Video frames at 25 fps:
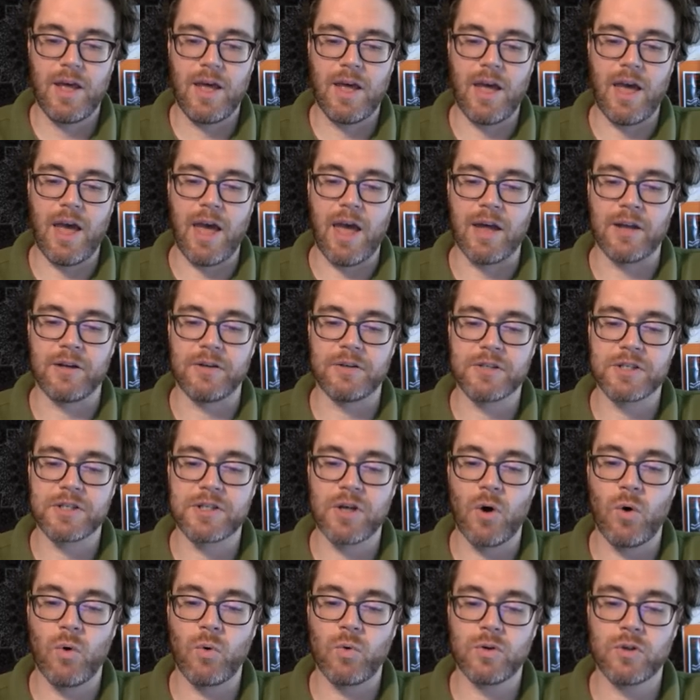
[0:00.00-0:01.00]
And
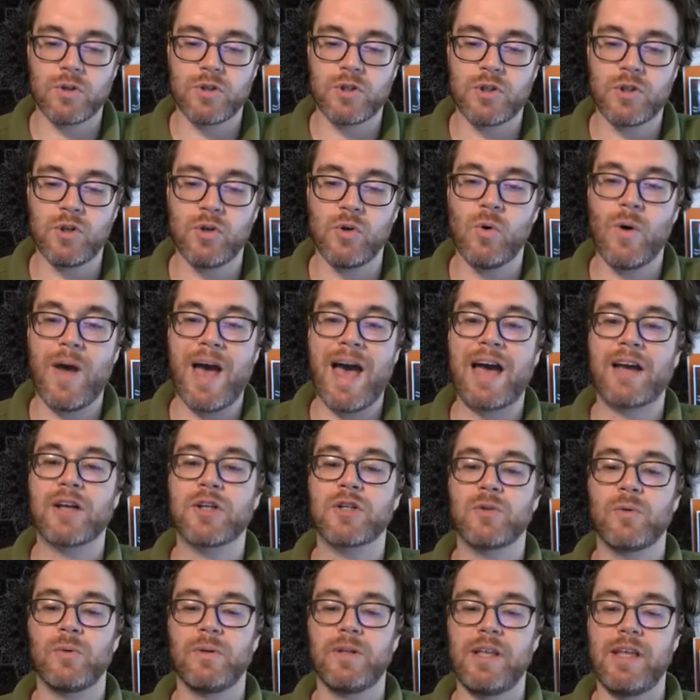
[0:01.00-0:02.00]
so to
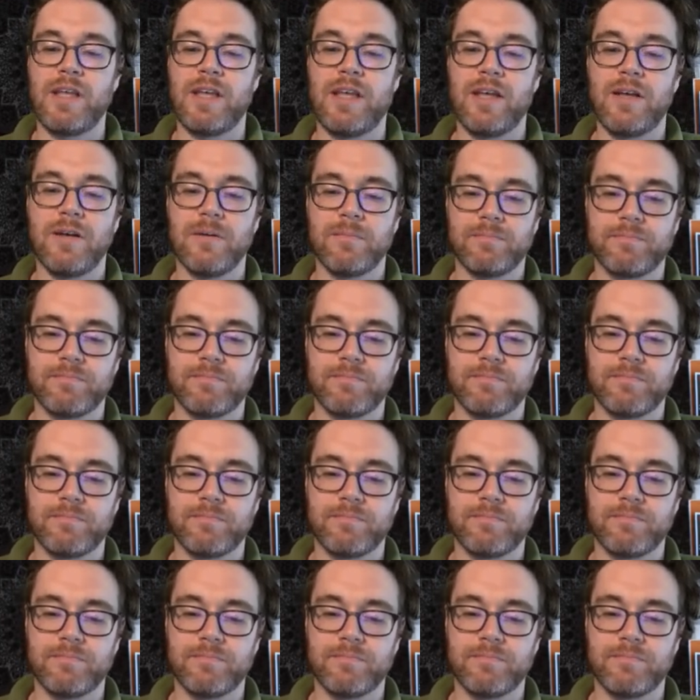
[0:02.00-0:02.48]
actually